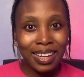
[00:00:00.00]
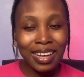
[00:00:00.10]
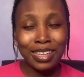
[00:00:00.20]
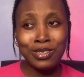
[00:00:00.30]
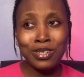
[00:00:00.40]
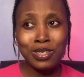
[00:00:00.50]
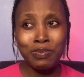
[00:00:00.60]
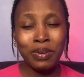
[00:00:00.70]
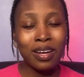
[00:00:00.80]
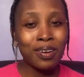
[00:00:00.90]
and just
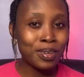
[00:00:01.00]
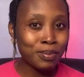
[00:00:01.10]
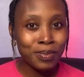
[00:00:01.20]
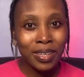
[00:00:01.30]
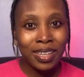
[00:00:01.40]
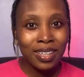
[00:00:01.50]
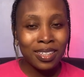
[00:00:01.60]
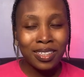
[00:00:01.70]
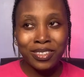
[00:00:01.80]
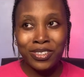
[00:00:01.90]
be calm.
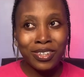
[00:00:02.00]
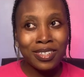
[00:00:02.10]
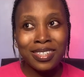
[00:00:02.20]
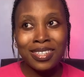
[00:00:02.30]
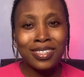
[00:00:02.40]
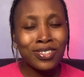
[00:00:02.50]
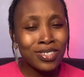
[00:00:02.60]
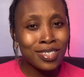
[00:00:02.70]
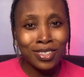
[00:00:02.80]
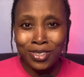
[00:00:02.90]
It's
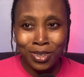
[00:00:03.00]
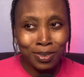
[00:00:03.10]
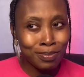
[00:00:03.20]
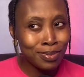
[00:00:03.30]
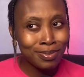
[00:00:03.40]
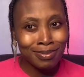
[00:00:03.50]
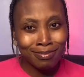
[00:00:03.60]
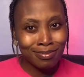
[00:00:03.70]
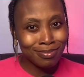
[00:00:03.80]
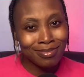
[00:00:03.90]
just a job,
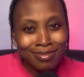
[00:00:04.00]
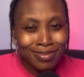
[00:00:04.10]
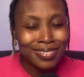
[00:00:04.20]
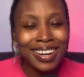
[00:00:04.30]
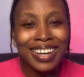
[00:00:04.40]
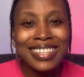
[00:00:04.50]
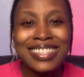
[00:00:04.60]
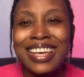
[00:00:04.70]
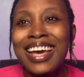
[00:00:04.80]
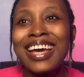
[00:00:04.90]
right?
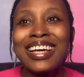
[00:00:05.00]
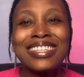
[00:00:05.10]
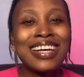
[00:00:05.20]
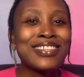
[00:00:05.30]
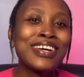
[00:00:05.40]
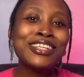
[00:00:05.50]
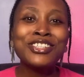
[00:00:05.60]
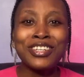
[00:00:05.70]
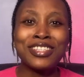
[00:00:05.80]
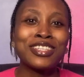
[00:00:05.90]
It's actually
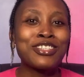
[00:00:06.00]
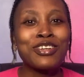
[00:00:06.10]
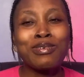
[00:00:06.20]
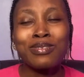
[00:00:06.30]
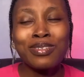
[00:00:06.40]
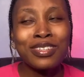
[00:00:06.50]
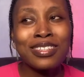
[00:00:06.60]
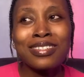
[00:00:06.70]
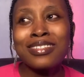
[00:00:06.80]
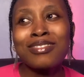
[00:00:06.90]
just a job, so
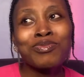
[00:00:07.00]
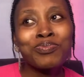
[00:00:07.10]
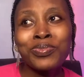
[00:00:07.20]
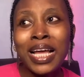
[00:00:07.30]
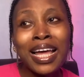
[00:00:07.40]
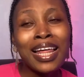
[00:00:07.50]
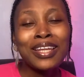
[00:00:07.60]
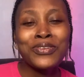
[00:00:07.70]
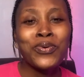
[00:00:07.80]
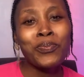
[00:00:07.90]
it's
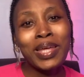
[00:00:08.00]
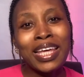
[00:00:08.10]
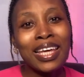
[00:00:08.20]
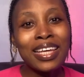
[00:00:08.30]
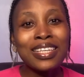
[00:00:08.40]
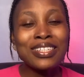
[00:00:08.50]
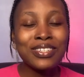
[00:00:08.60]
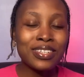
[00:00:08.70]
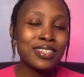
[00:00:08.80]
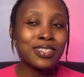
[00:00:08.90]
no biggie. It's
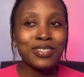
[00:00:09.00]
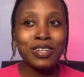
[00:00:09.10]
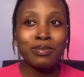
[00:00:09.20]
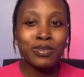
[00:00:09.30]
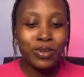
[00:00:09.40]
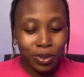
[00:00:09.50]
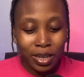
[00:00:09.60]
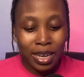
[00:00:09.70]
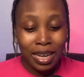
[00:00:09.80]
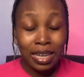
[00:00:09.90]
just a job. So
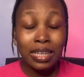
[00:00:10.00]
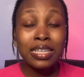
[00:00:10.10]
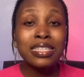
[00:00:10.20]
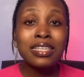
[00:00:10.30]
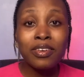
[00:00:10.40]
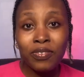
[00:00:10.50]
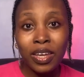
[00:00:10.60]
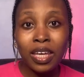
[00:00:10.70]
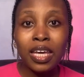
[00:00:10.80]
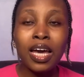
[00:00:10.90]
the
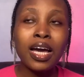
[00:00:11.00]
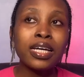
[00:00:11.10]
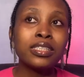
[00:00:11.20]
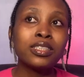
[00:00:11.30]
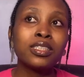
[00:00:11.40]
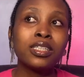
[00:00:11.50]
CV and